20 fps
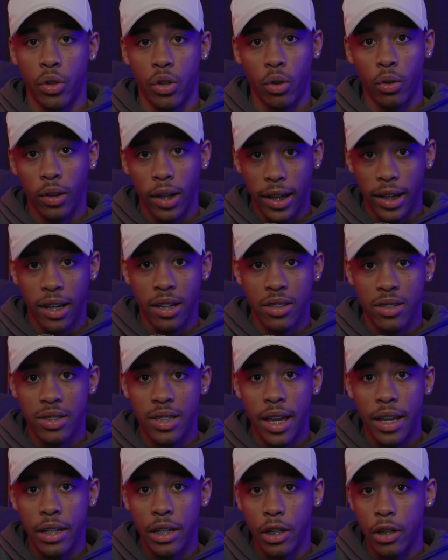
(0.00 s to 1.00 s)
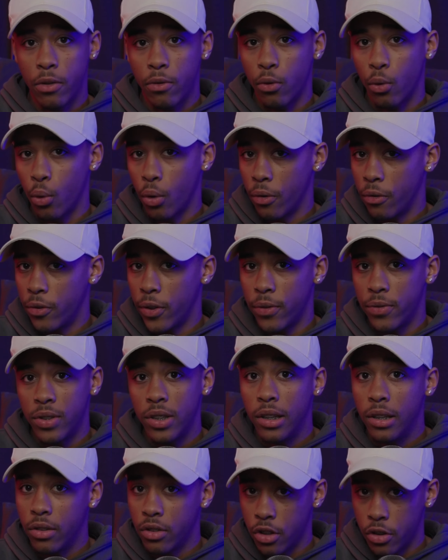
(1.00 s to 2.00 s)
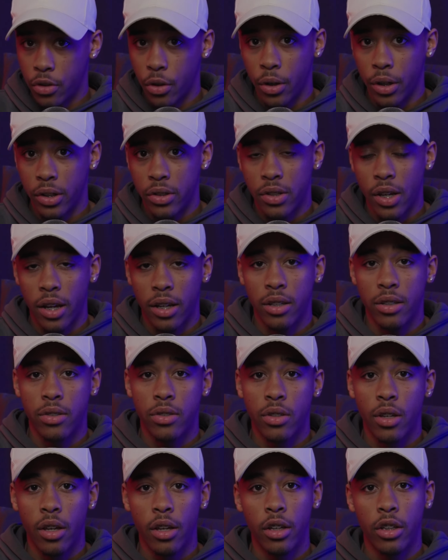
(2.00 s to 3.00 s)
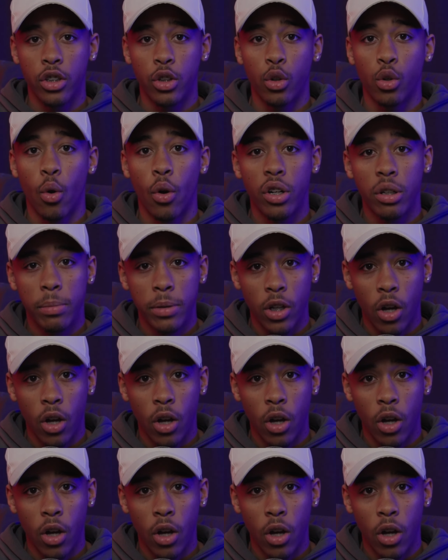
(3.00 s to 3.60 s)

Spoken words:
your leg extended for 15 to 30 seconds, you're going to be